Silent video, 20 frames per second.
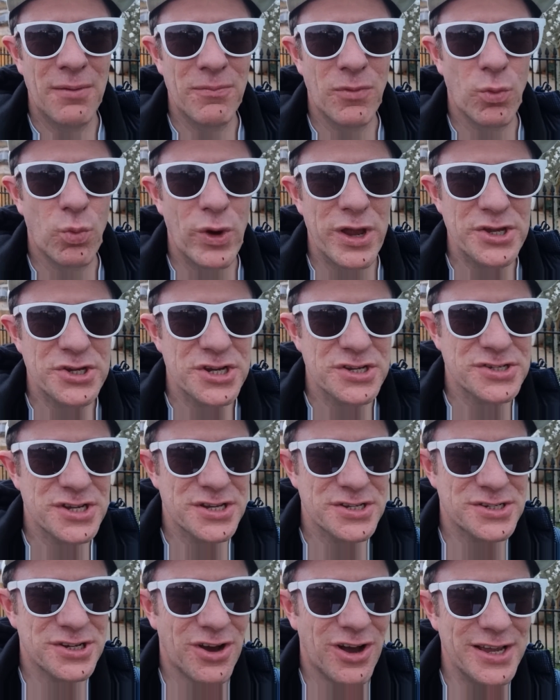which is
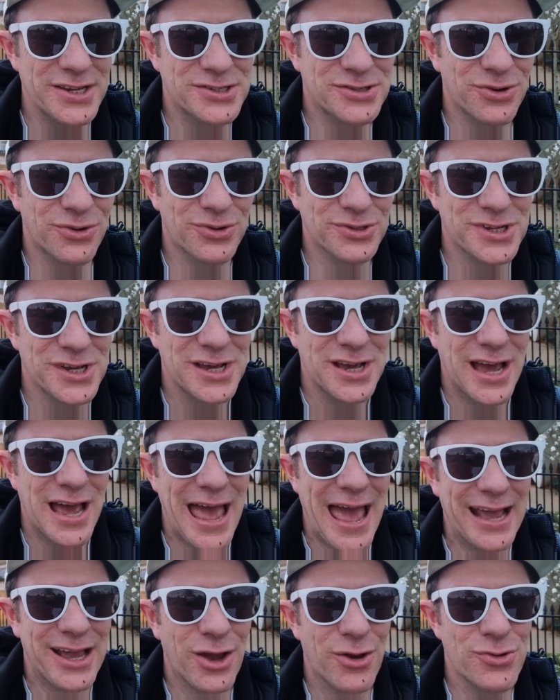entitled
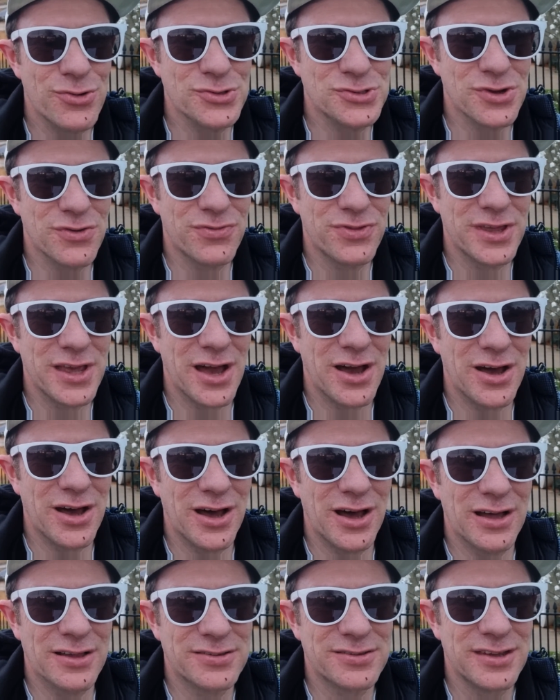Echoes of the
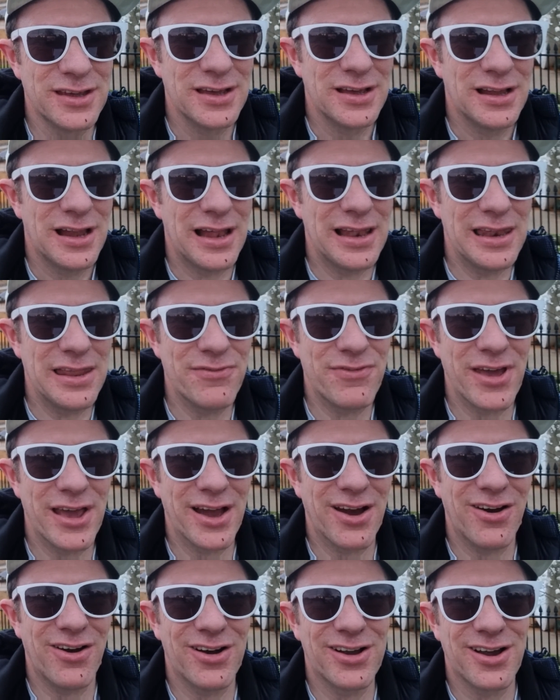Earth, Living
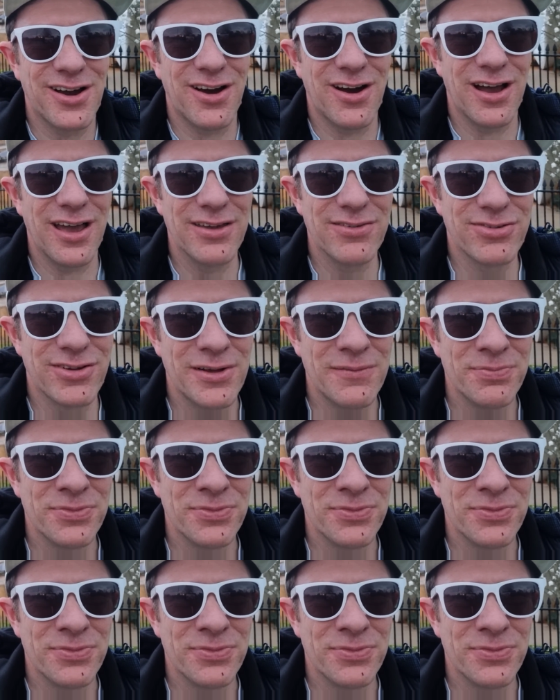Archive.